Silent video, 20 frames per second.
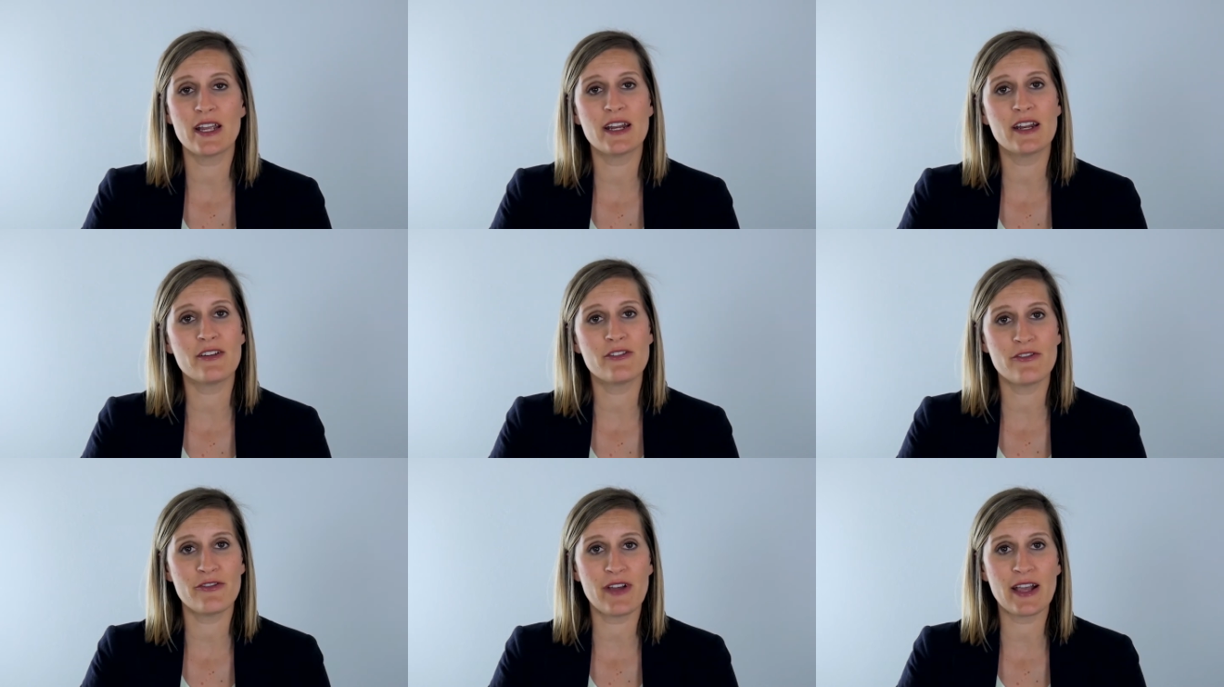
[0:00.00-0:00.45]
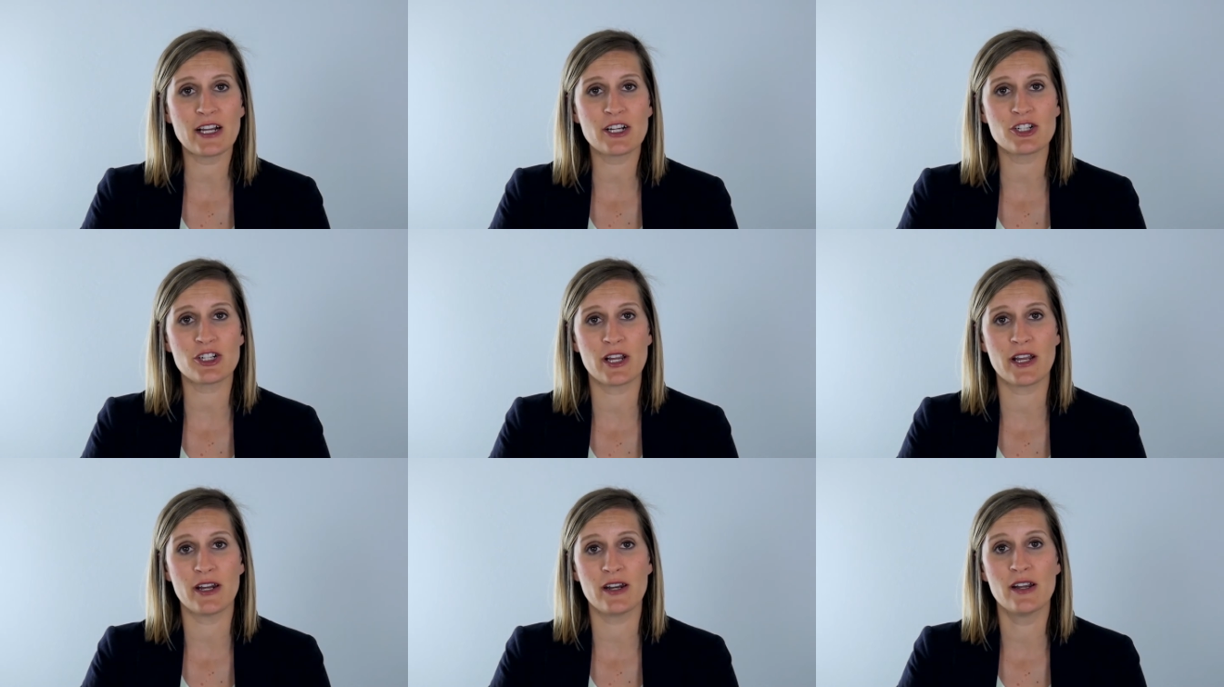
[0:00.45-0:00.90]
and
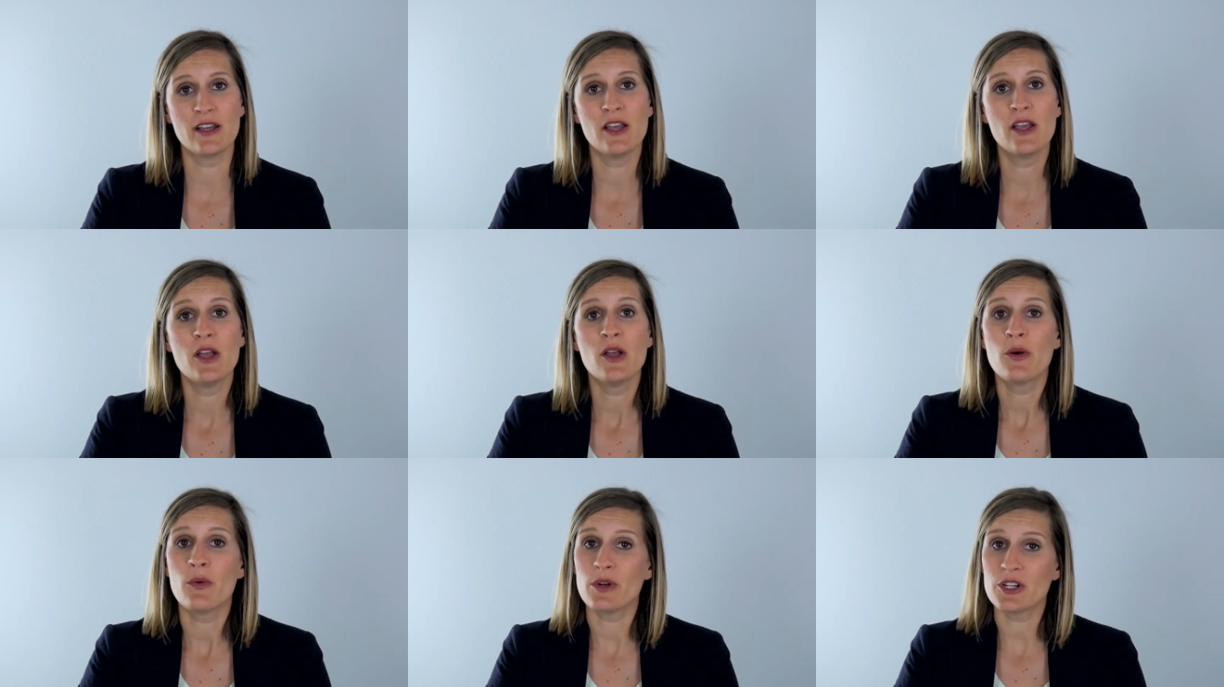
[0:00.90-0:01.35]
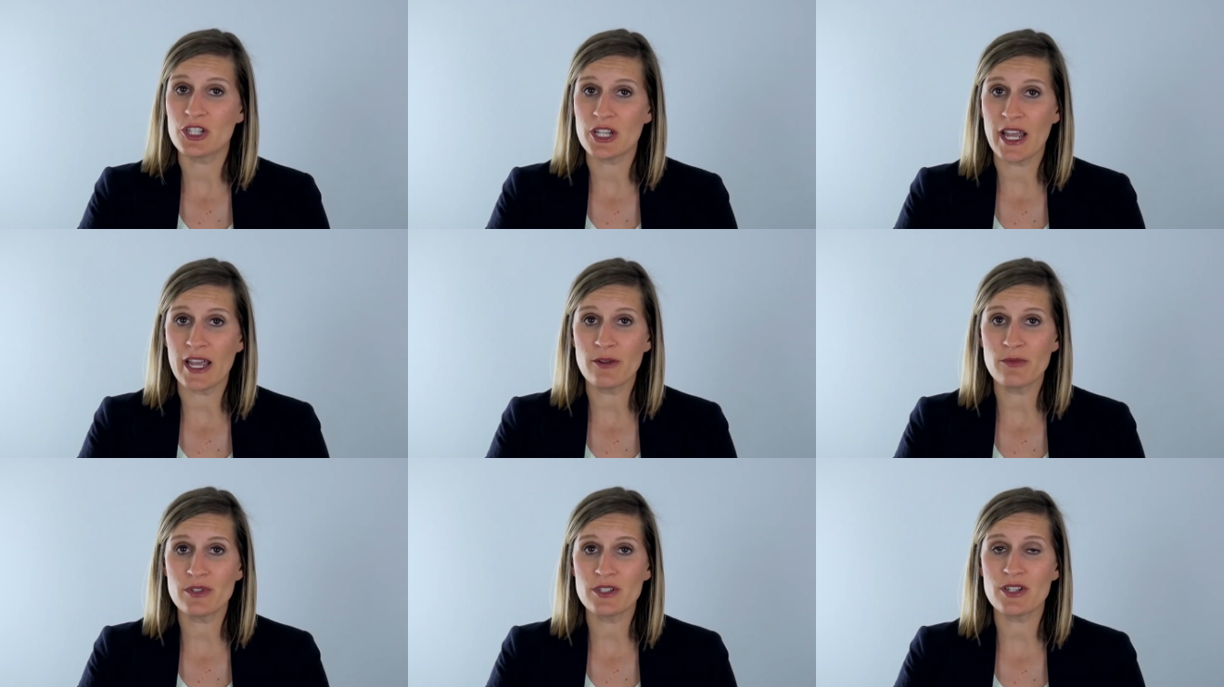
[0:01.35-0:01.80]
infection, which
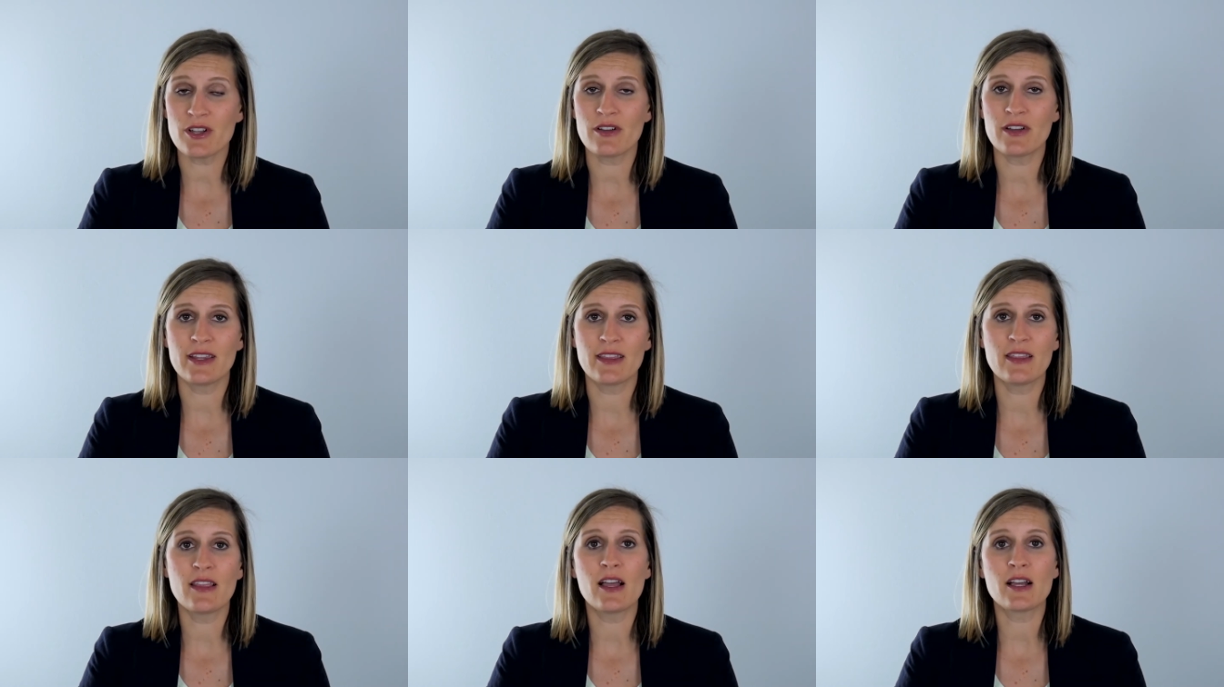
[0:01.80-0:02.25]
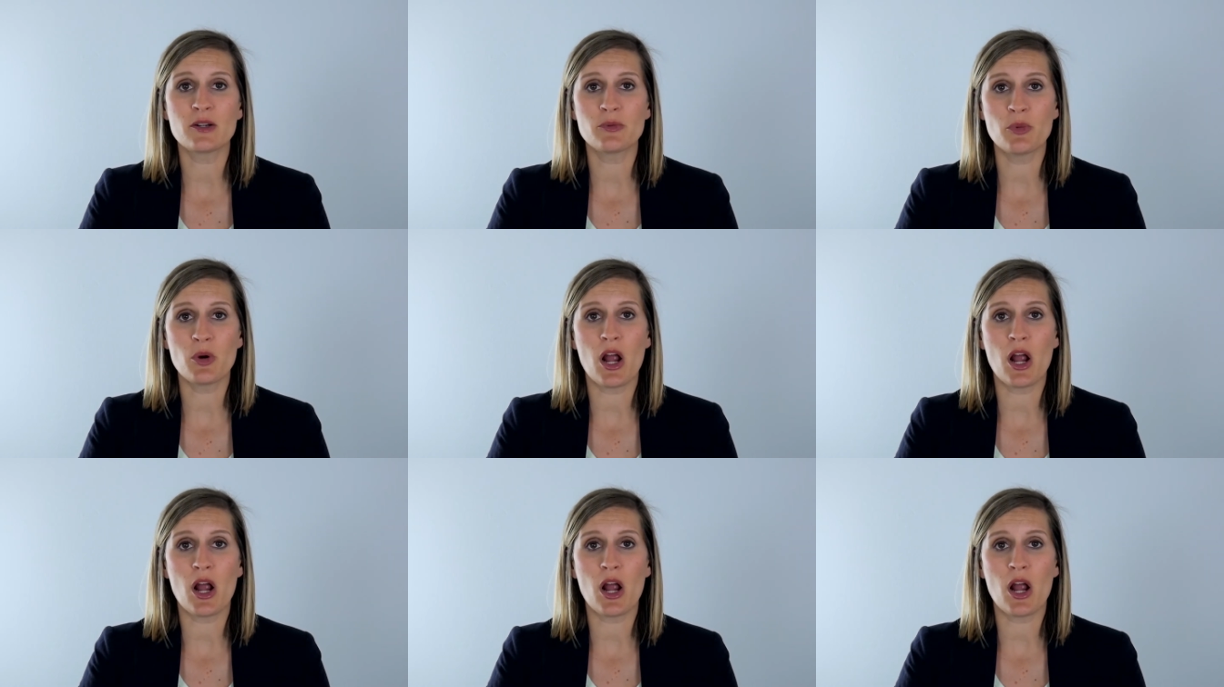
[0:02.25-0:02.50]
can result in lung